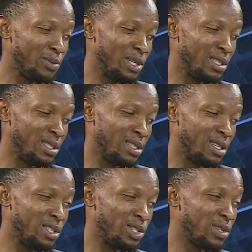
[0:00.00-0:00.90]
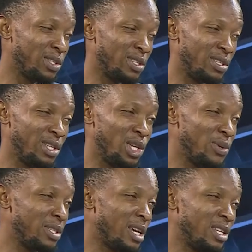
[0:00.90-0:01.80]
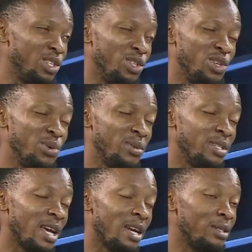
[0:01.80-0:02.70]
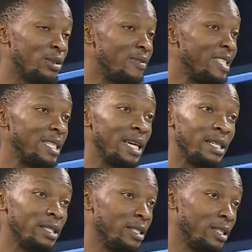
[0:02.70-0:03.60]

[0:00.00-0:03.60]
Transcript: with, it's just the neuroscience of selling.